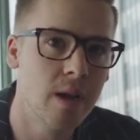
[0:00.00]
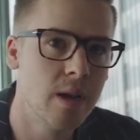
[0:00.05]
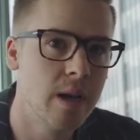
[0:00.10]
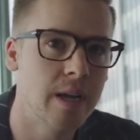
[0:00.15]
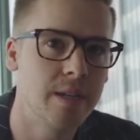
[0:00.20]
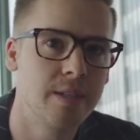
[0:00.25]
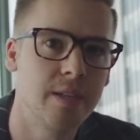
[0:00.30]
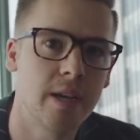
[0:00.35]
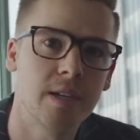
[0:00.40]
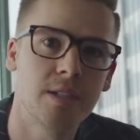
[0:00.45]

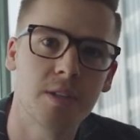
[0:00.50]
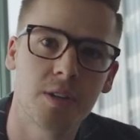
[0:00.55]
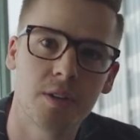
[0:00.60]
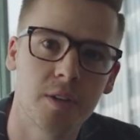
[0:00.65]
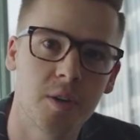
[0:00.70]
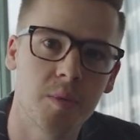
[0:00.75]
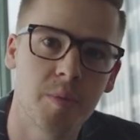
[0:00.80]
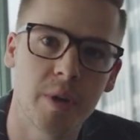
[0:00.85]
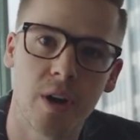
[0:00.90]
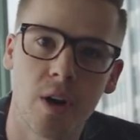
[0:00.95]
It takes a
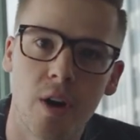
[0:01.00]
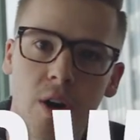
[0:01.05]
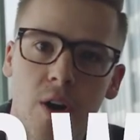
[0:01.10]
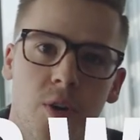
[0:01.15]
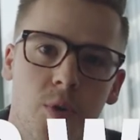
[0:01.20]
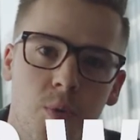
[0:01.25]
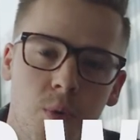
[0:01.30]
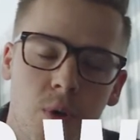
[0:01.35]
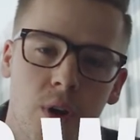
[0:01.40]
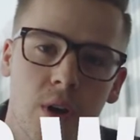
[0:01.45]
little bit of
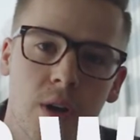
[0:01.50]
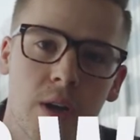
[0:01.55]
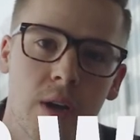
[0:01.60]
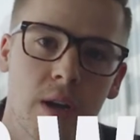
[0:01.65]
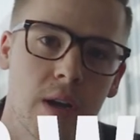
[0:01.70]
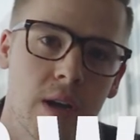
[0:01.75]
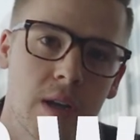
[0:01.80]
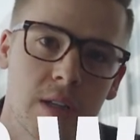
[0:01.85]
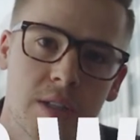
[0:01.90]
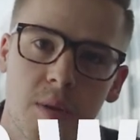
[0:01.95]
hard work,
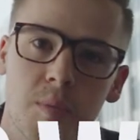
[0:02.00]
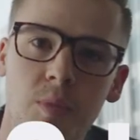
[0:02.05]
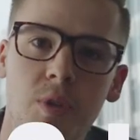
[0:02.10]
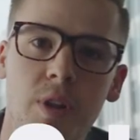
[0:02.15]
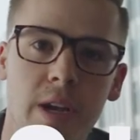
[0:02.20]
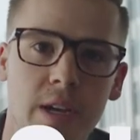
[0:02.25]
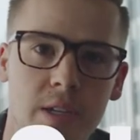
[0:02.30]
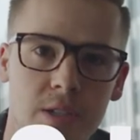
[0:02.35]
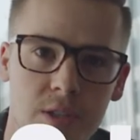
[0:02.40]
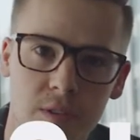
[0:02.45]
some
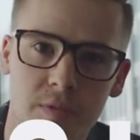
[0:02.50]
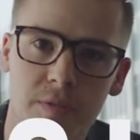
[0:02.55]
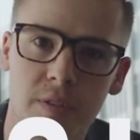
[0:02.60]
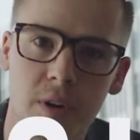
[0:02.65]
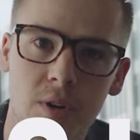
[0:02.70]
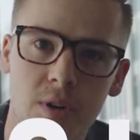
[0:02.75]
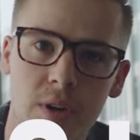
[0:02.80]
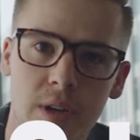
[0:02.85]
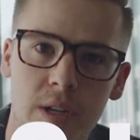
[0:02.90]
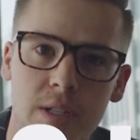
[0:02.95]
laser
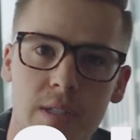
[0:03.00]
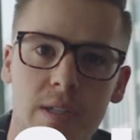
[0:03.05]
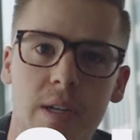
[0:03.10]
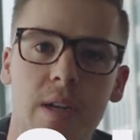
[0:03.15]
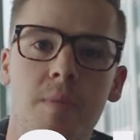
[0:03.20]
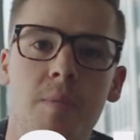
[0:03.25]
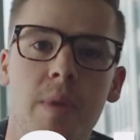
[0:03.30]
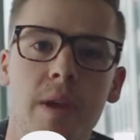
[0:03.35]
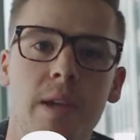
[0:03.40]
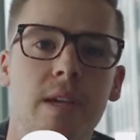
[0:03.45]
focus,
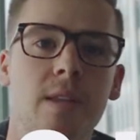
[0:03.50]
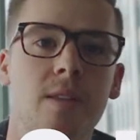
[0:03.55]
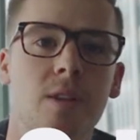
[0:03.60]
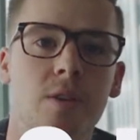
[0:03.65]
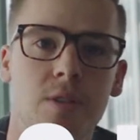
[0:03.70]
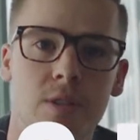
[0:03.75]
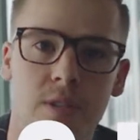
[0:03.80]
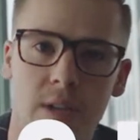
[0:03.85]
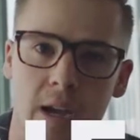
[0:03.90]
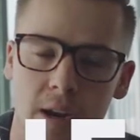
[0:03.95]
and making
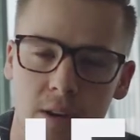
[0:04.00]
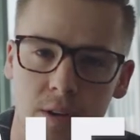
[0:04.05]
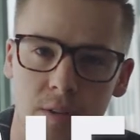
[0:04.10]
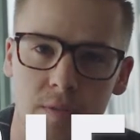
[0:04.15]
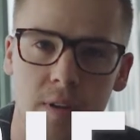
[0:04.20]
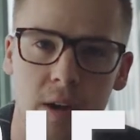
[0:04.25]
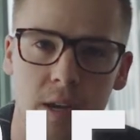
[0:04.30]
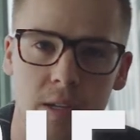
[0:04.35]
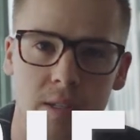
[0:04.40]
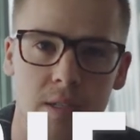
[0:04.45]
those
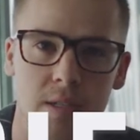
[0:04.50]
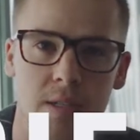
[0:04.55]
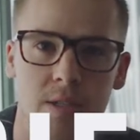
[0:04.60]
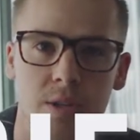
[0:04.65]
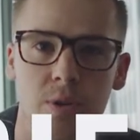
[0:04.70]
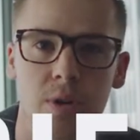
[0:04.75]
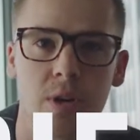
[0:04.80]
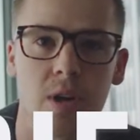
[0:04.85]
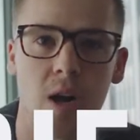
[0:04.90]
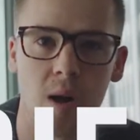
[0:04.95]
sacrifices
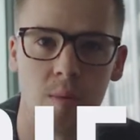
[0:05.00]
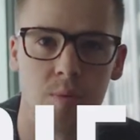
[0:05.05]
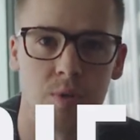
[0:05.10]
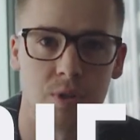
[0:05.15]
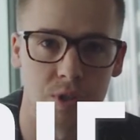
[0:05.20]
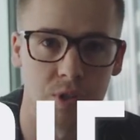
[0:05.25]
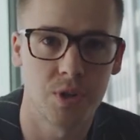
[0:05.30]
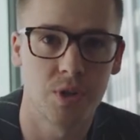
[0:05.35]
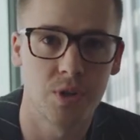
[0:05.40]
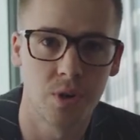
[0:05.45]
to
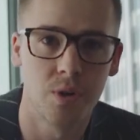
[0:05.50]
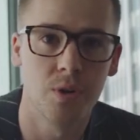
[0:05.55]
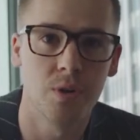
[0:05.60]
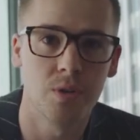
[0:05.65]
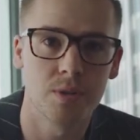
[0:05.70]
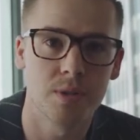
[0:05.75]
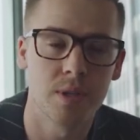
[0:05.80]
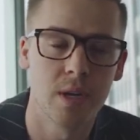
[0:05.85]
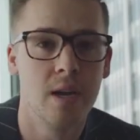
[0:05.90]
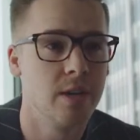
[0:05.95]
accomplish your
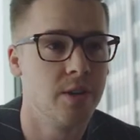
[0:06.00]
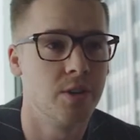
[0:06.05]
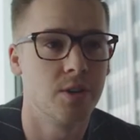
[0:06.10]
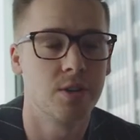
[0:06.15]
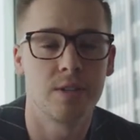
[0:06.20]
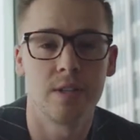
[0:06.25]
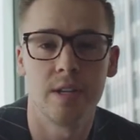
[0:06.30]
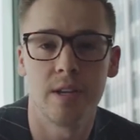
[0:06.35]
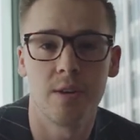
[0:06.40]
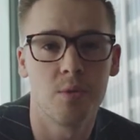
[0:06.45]
goals. You're
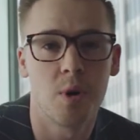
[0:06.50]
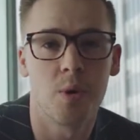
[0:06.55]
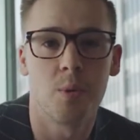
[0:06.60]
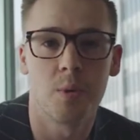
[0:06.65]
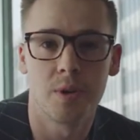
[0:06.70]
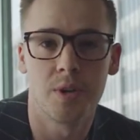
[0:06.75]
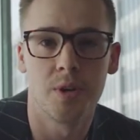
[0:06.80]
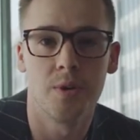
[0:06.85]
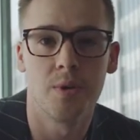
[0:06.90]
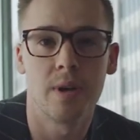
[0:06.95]
seeing what
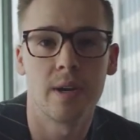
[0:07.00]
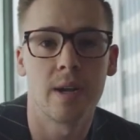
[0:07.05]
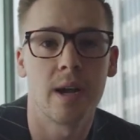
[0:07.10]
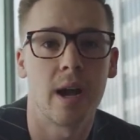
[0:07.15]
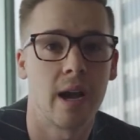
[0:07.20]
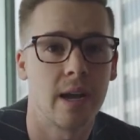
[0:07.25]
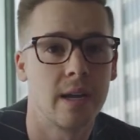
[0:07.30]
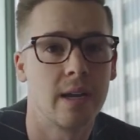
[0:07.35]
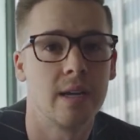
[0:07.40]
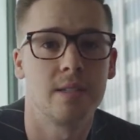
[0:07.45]
we're doing,
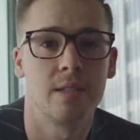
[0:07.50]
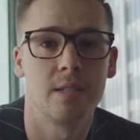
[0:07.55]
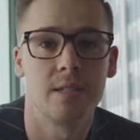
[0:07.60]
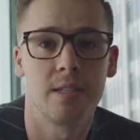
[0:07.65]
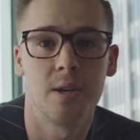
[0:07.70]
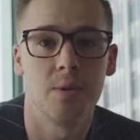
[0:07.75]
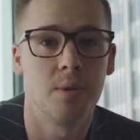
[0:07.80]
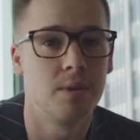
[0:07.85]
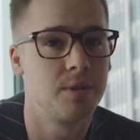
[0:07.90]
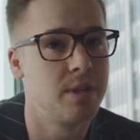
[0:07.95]
I get to
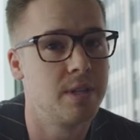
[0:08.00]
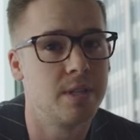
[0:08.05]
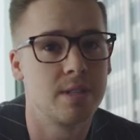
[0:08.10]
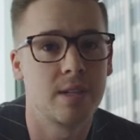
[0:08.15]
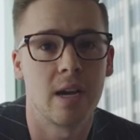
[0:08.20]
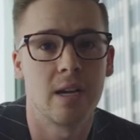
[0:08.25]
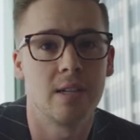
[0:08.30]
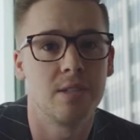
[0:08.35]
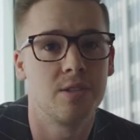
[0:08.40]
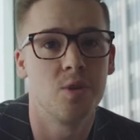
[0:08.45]
see what these
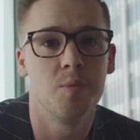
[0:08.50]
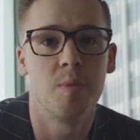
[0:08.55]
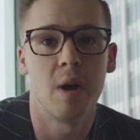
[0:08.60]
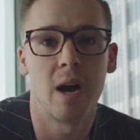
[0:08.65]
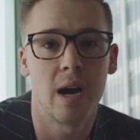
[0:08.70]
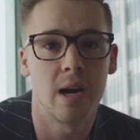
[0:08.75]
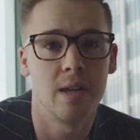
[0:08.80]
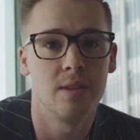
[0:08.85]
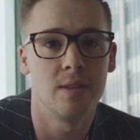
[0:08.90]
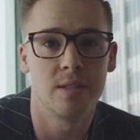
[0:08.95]
guys do
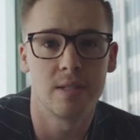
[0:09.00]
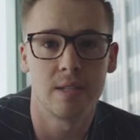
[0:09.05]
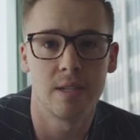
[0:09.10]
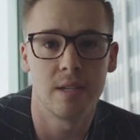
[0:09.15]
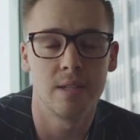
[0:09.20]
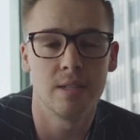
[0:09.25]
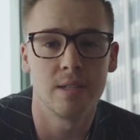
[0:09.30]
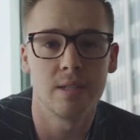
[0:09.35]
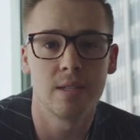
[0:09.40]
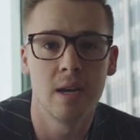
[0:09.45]
behind the
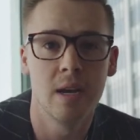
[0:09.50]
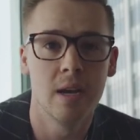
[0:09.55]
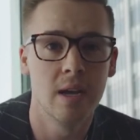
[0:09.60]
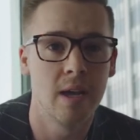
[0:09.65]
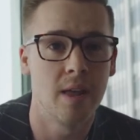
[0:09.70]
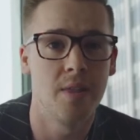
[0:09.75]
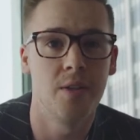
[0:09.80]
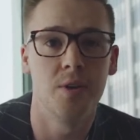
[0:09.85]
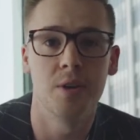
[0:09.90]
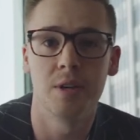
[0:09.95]
scenes,
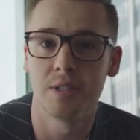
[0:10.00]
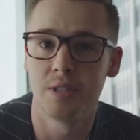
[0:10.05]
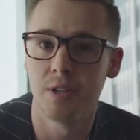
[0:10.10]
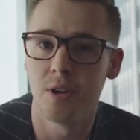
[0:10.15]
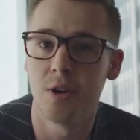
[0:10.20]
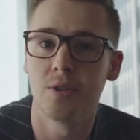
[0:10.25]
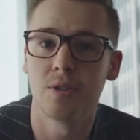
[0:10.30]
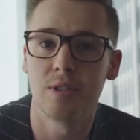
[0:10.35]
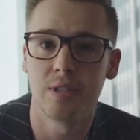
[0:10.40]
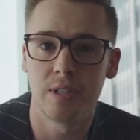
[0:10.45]
and there is
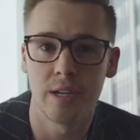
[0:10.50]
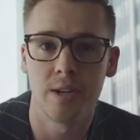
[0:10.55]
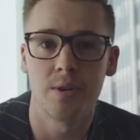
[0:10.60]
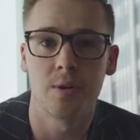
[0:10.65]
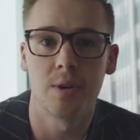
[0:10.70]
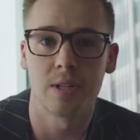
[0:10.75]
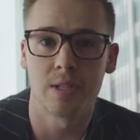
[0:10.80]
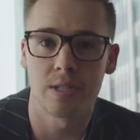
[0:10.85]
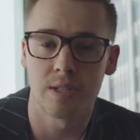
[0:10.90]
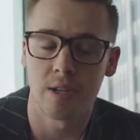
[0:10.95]
no
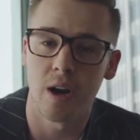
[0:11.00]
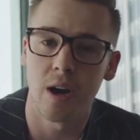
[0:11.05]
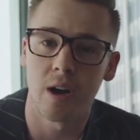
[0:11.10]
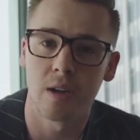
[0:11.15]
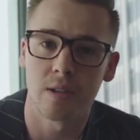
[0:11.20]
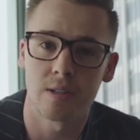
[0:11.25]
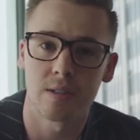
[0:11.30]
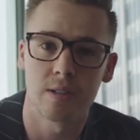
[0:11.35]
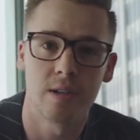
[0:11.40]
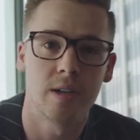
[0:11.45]
secret
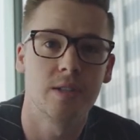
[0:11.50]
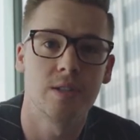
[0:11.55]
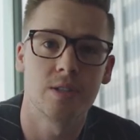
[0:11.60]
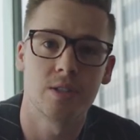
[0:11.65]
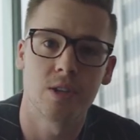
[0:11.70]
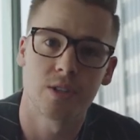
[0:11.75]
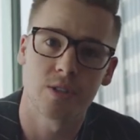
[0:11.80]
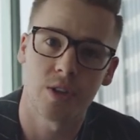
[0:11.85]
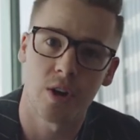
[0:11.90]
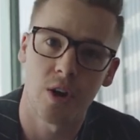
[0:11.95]
sauce. It's
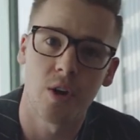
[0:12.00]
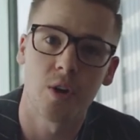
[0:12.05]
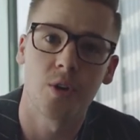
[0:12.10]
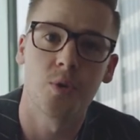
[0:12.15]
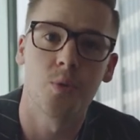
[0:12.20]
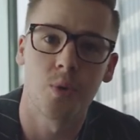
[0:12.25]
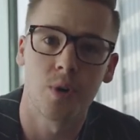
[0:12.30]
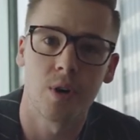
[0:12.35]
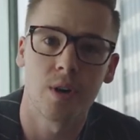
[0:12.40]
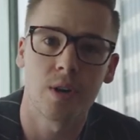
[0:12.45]
just hard
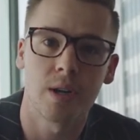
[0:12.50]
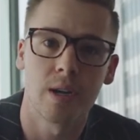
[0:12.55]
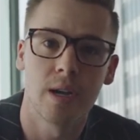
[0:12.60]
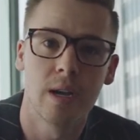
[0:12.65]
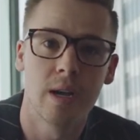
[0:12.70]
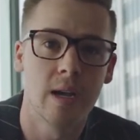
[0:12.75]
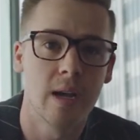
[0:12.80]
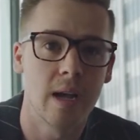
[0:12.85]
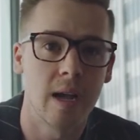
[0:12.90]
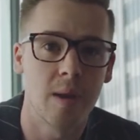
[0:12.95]
work
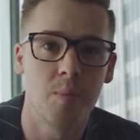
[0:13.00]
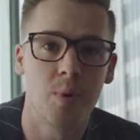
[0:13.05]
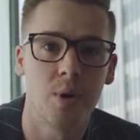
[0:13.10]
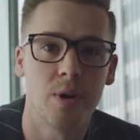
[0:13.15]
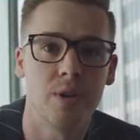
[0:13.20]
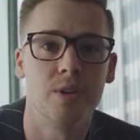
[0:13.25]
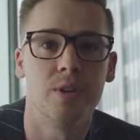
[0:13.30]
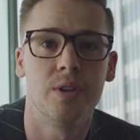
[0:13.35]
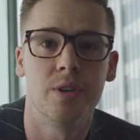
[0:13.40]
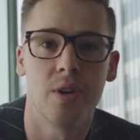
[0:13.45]
and
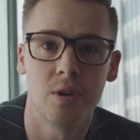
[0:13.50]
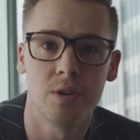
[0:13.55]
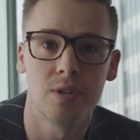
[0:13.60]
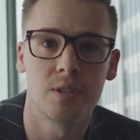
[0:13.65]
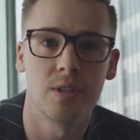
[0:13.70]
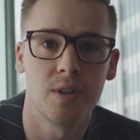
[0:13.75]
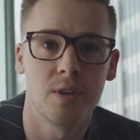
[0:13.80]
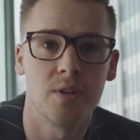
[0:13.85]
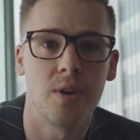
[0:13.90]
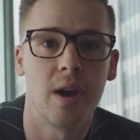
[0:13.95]
putting your nose
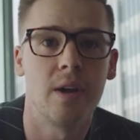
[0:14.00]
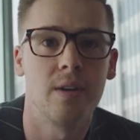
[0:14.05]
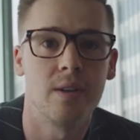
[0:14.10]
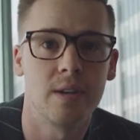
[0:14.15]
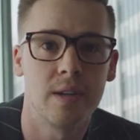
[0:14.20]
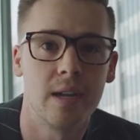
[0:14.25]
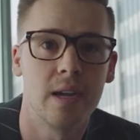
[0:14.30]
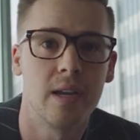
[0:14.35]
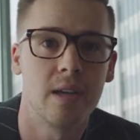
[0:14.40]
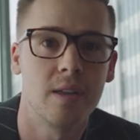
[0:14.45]
to the ground
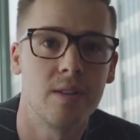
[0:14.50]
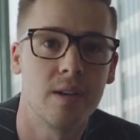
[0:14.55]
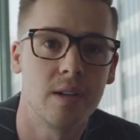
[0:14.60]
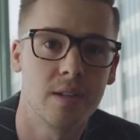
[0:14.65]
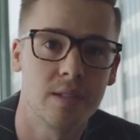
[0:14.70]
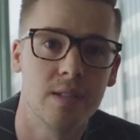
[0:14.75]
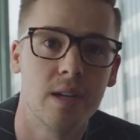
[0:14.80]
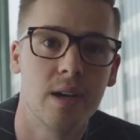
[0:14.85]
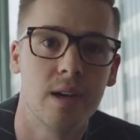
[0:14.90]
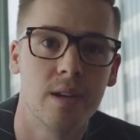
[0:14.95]
and getting
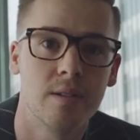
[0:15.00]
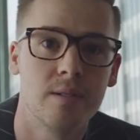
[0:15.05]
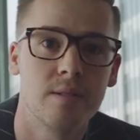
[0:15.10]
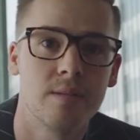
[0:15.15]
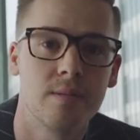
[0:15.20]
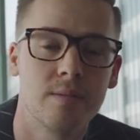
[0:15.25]
things done.